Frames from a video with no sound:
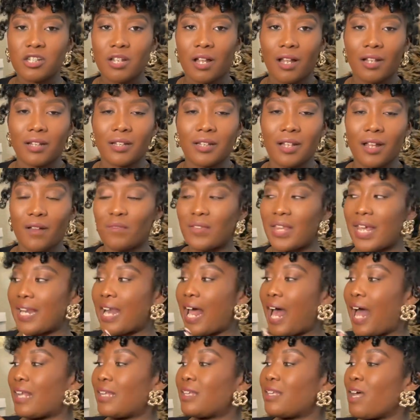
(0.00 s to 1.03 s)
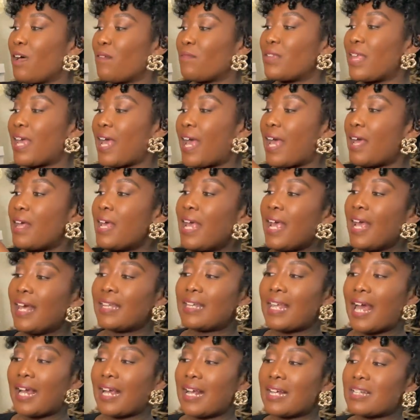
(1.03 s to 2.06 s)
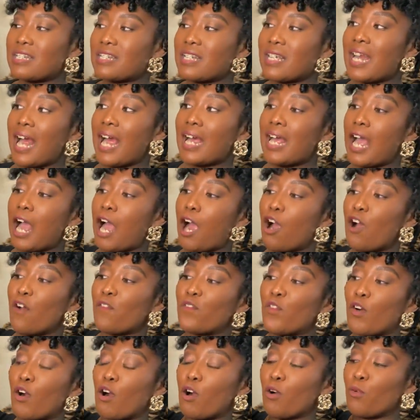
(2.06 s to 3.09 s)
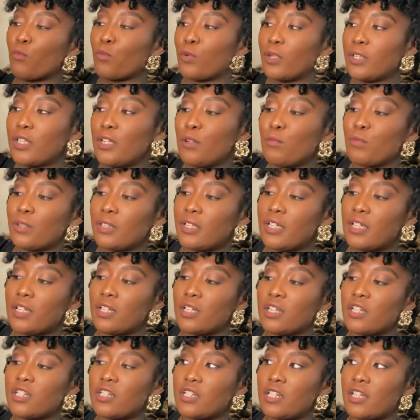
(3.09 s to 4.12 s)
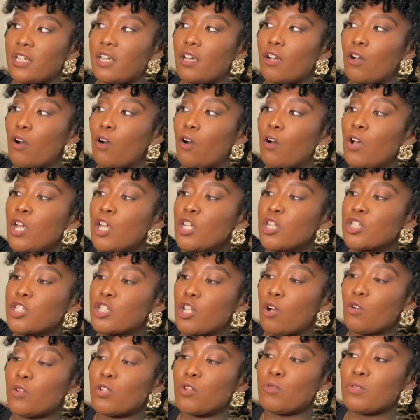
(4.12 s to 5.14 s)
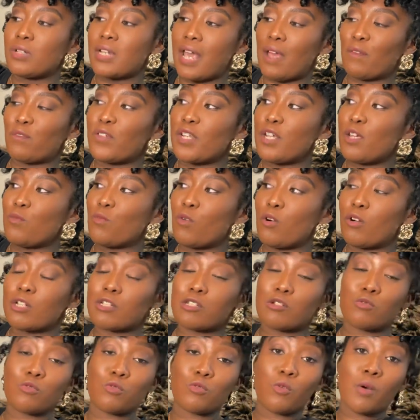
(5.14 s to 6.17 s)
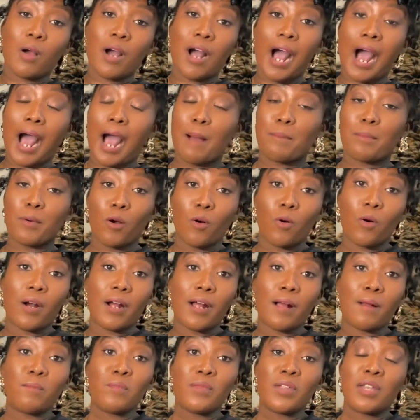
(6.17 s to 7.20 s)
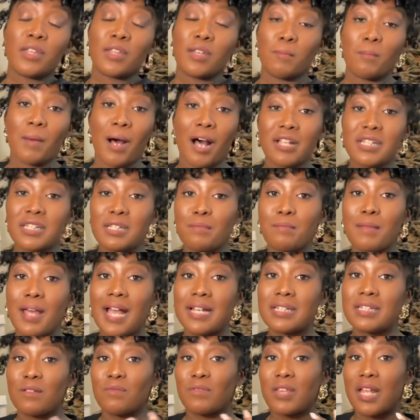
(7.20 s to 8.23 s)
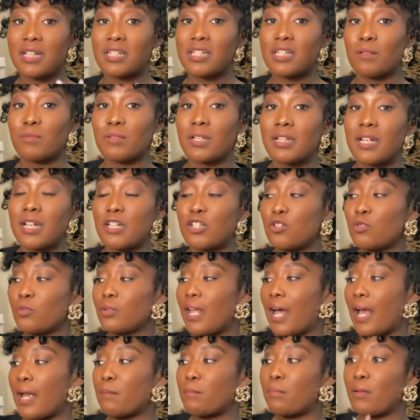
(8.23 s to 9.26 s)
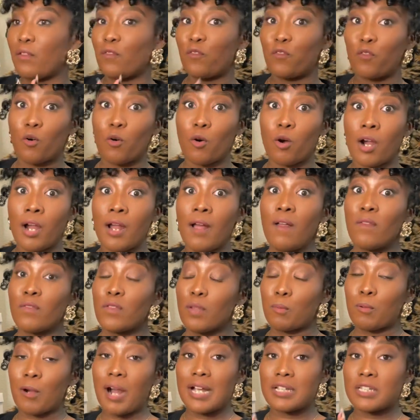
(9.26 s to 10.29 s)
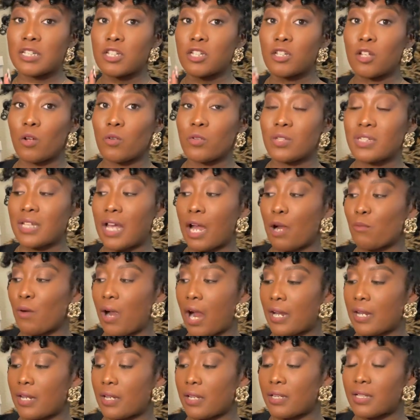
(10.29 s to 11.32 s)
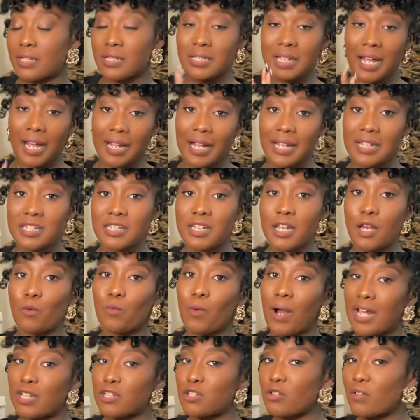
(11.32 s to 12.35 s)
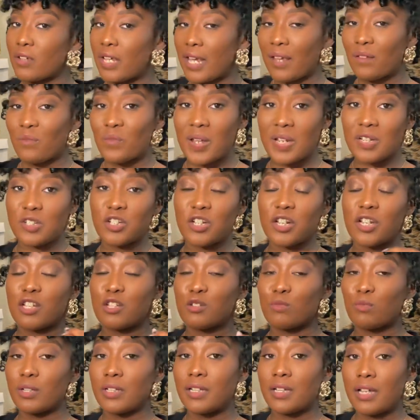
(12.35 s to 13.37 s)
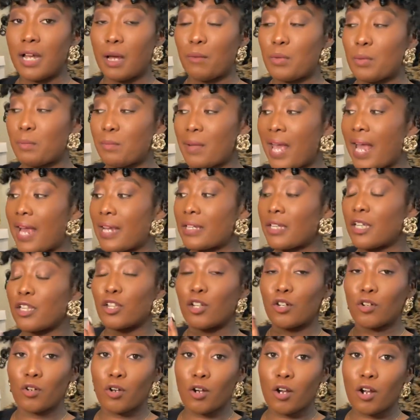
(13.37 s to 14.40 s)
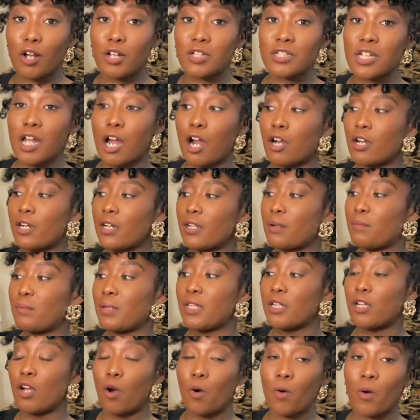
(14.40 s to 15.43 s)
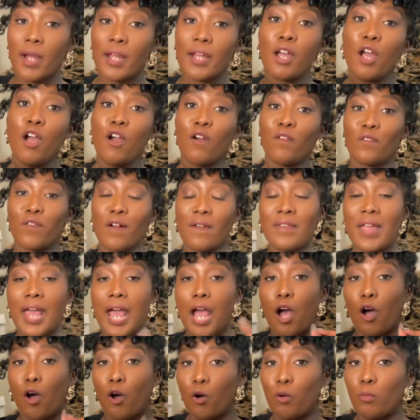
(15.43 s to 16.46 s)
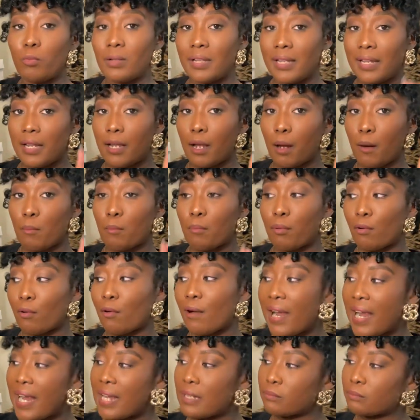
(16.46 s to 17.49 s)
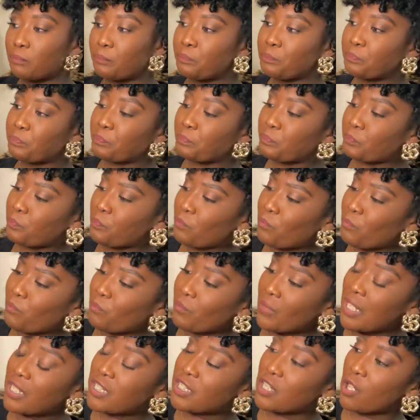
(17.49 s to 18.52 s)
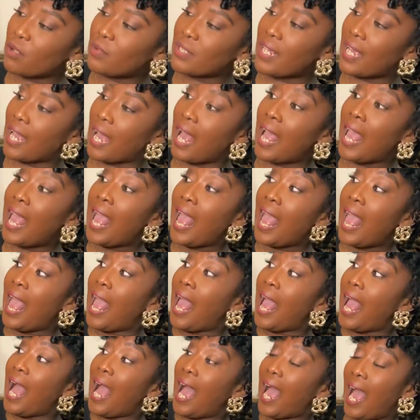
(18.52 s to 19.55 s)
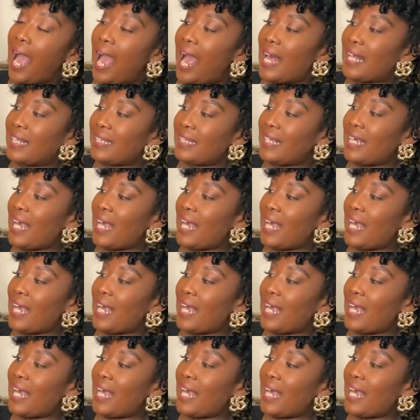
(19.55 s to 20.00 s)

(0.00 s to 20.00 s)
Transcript: I love that. I love that. And like I said, I got her for a really, really good deal. So you definitely want to hop on the Boston bags if that's something that you like before the prices go skyrocketing. Because like I said, Y two K fashion is really coming back, and the girls are going to be going for that oblique print. So yeah, highly,